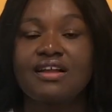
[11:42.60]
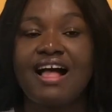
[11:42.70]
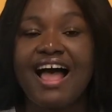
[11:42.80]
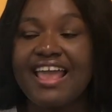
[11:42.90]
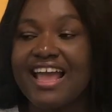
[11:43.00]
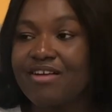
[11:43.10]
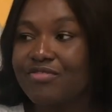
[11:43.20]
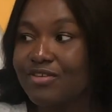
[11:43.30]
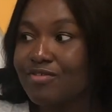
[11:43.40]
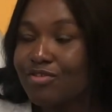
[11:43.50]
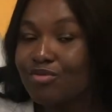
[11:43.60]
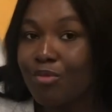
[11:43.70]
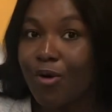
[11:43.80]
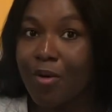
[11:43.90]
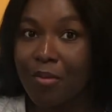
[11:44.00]
I have this
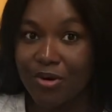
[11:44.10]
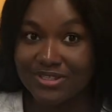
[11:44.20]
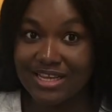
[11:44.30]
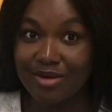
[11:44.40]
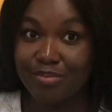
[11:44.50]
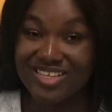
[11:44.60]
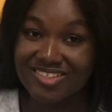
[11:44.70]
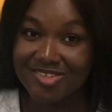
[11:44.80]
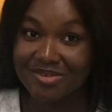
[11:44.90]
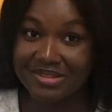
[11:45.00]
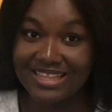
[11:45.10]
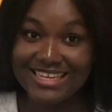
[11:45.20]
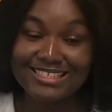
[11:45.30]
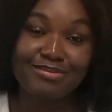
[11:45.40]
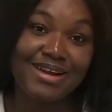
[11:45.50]
small mortar and pestle
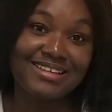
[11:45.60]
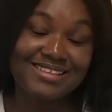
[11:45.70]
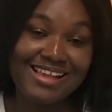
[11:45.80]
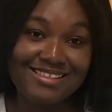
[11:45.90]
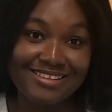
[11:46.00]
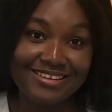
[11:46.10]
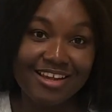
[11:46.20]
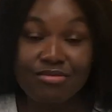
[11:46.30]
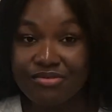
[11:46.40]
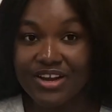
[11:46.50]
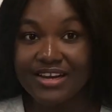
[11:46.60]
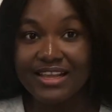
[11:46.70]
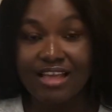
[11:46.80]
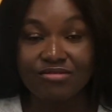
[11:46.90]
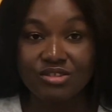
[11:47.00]
that my Tanzanian friend
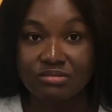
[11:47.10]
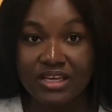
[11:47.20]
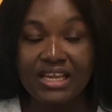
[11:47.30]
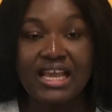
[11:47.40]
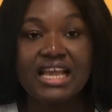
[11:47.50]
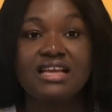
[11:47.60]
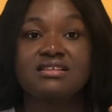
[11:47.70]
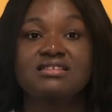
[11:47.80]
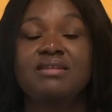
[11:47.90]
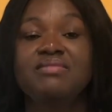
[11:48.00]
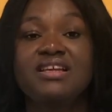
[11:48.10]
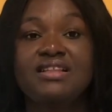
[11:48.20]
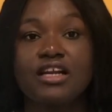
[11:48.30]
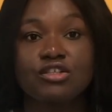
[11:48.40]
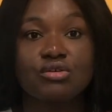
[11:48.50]
gave to me. There's something
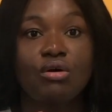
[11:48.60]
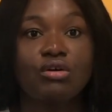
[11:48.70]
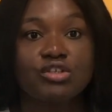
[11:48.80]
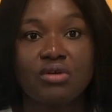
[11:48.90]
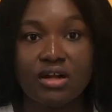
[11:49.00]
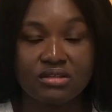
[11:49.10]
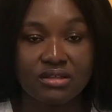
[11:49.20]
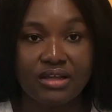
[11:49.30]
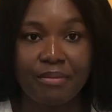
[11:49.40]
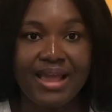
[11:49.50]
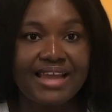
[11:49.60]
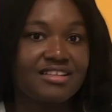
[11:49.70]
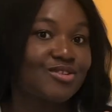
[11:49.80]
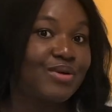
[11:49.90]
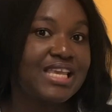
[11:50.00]
that is cultural to them, and it's
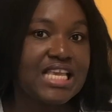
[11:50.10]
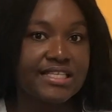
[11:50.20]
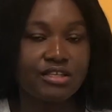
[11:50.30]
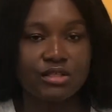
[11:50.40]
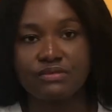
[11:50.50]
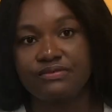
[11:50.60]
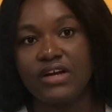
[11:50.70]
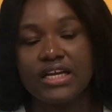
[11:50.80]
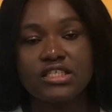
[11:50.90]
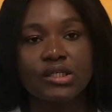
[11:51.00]
not easy to find